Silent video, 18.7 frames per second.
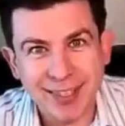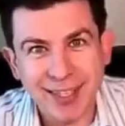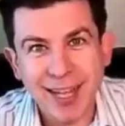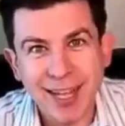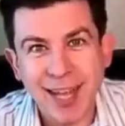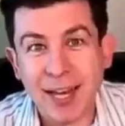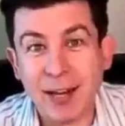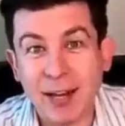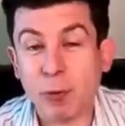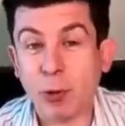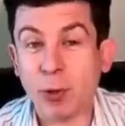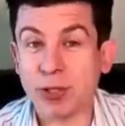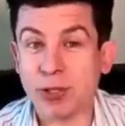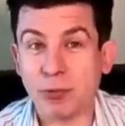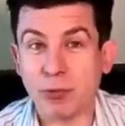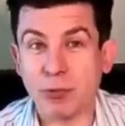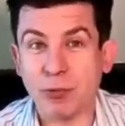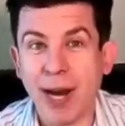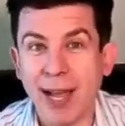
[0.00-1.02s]
And of course, a
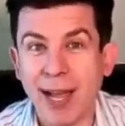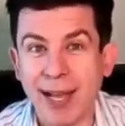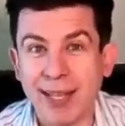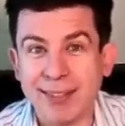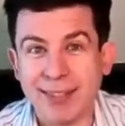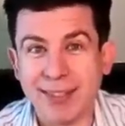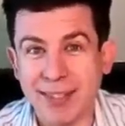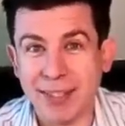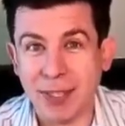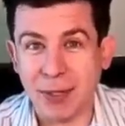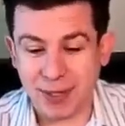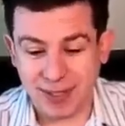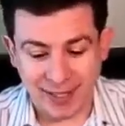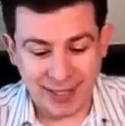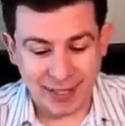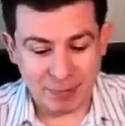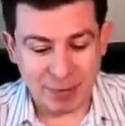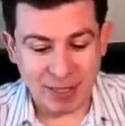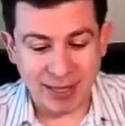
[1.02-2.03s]
rat, you know, it
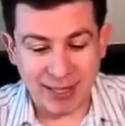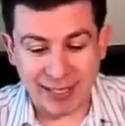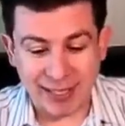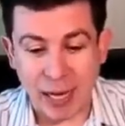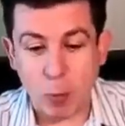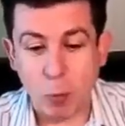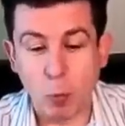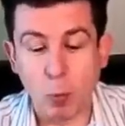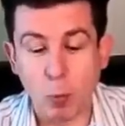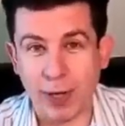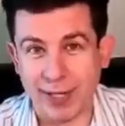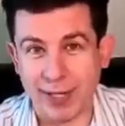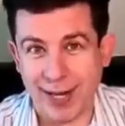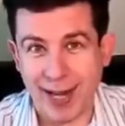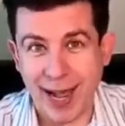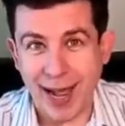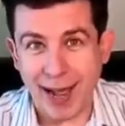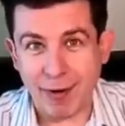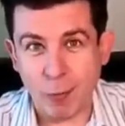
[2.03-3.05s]
can be like one and a
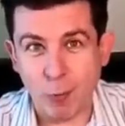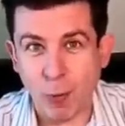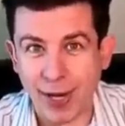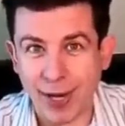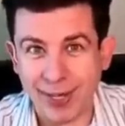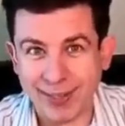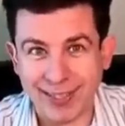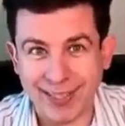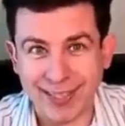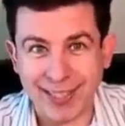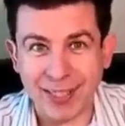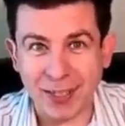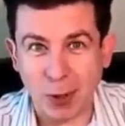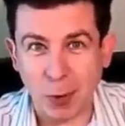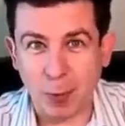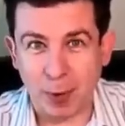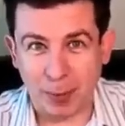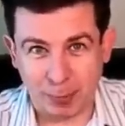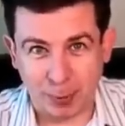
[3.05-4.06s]
half, one kilo,
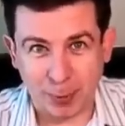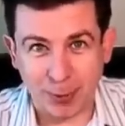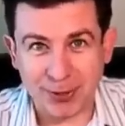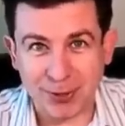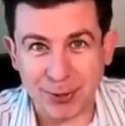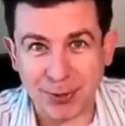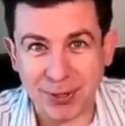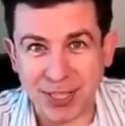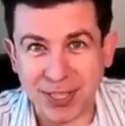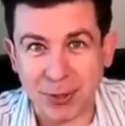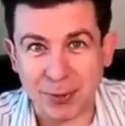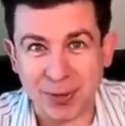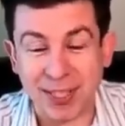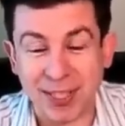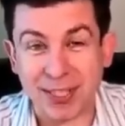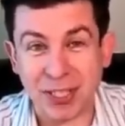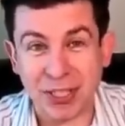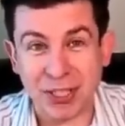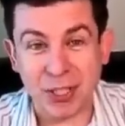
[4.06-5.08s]
yeah. 1.2 kilo.
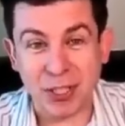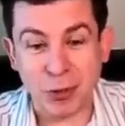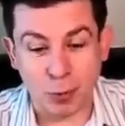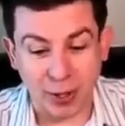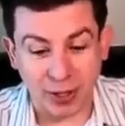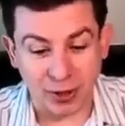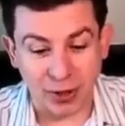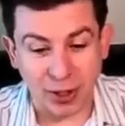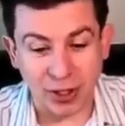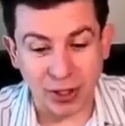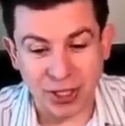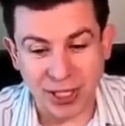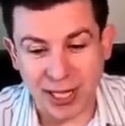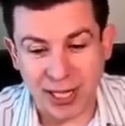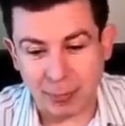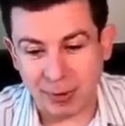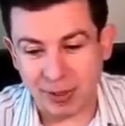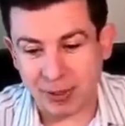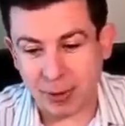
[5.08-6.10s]
They're actually quite a large
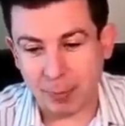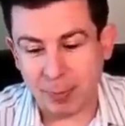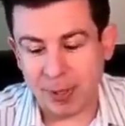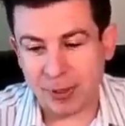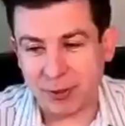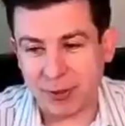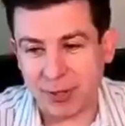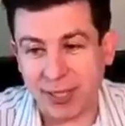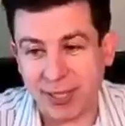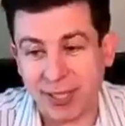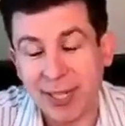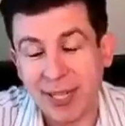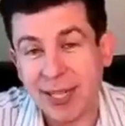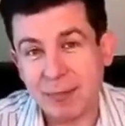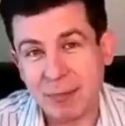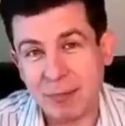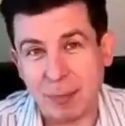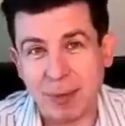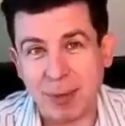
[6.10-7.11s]
animal compared to like
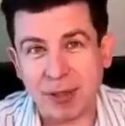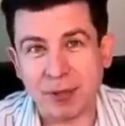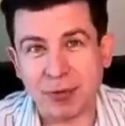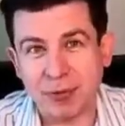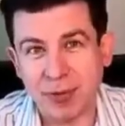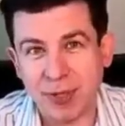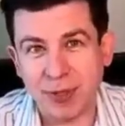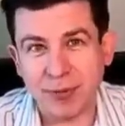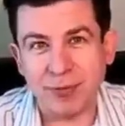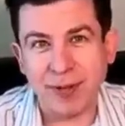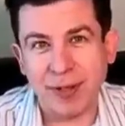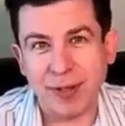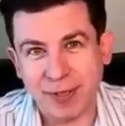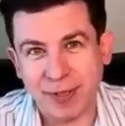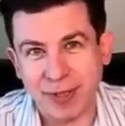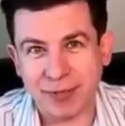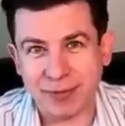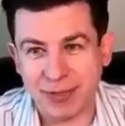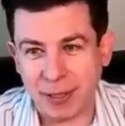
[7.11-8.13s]
maybe a yeah. three to five
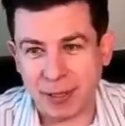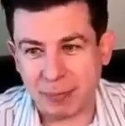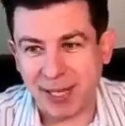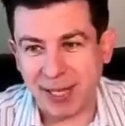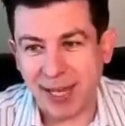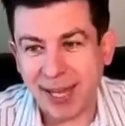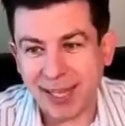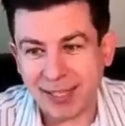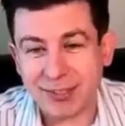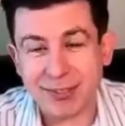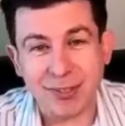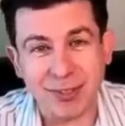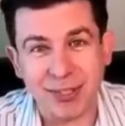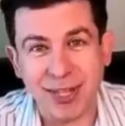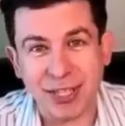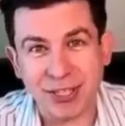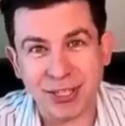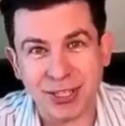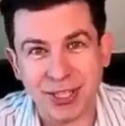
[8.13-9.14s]
kilogram cat. So
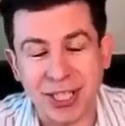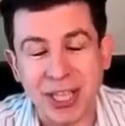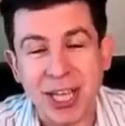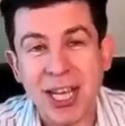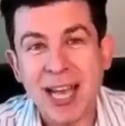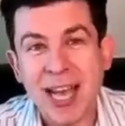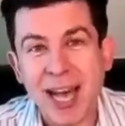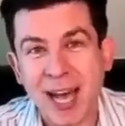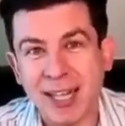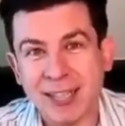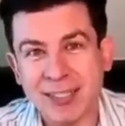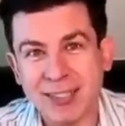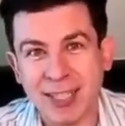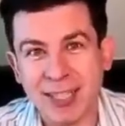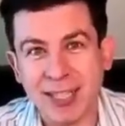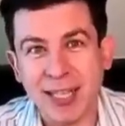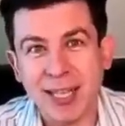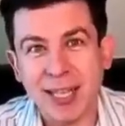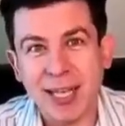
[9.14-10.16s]
they're actually
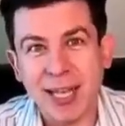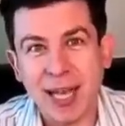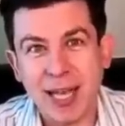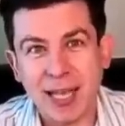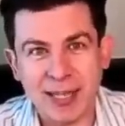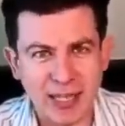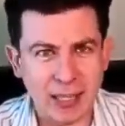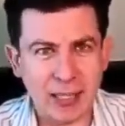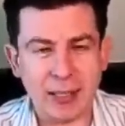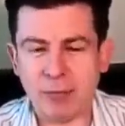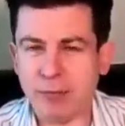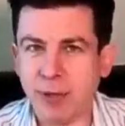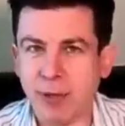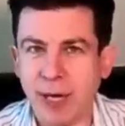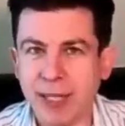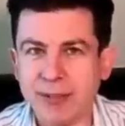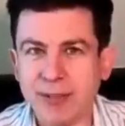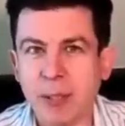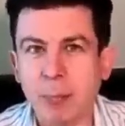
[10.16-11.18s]
hunting, and they and
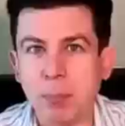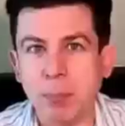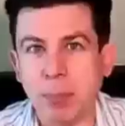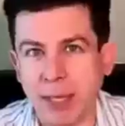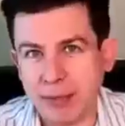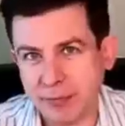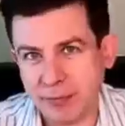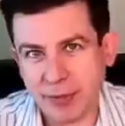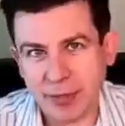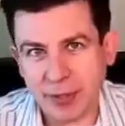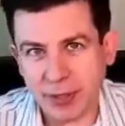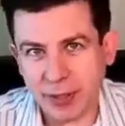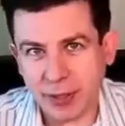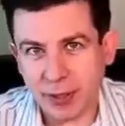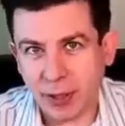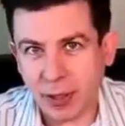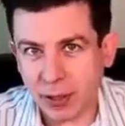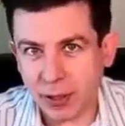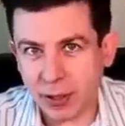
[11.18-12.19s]
rats can bite very
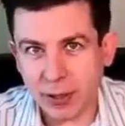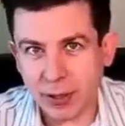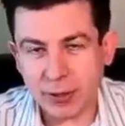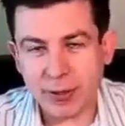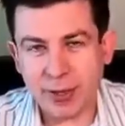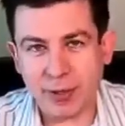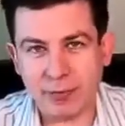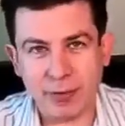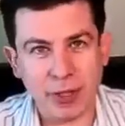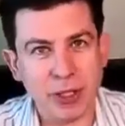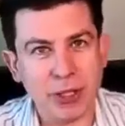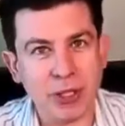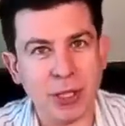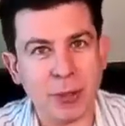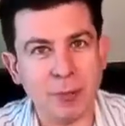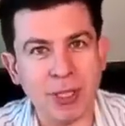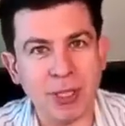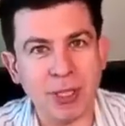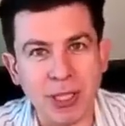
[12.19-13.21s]
hard. They're very
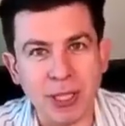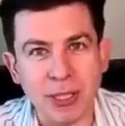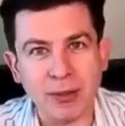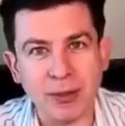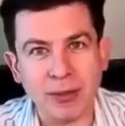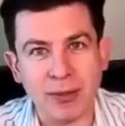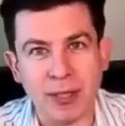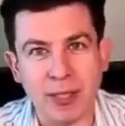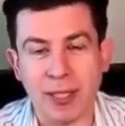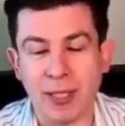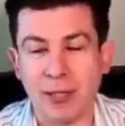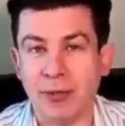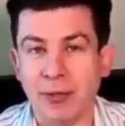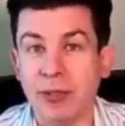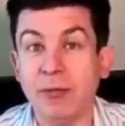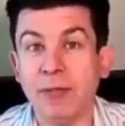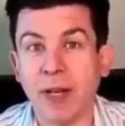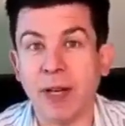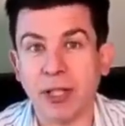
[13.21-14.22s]
sharp mm. teeth. They carry
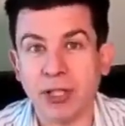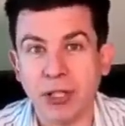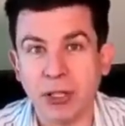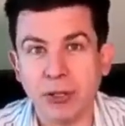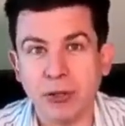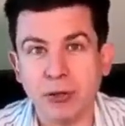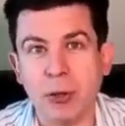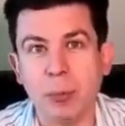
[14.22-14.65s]
infections.